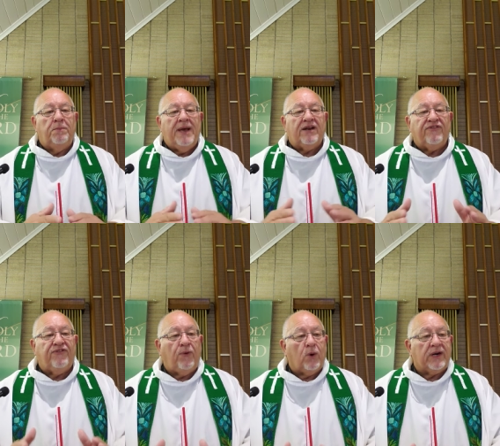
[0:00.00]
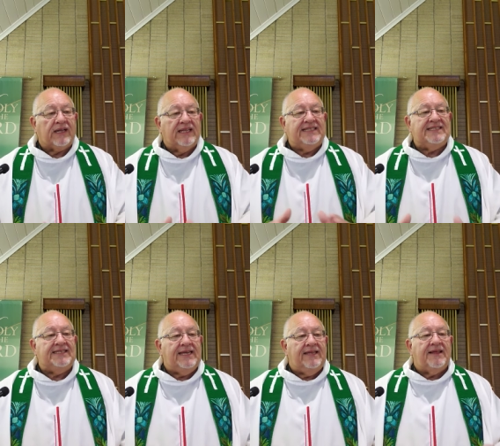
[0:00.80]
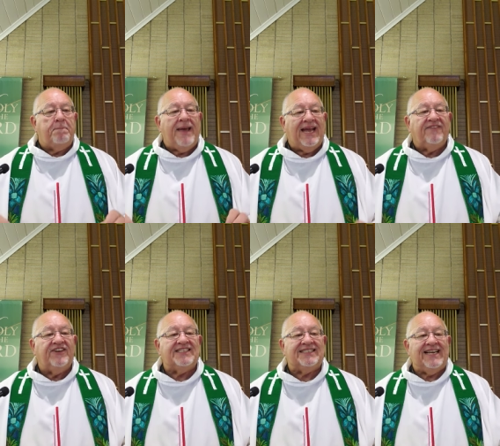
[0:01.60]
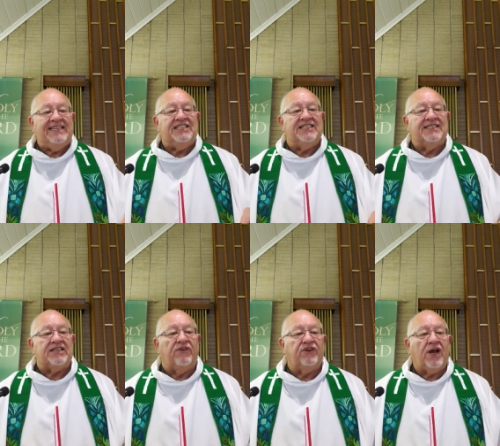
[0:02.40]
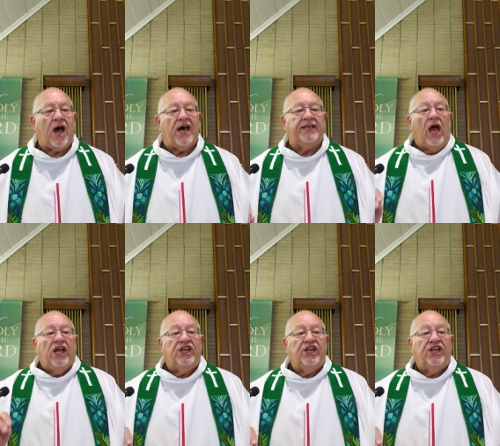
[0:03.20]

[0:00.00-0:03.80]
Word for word: metaphorically see the manifestations of God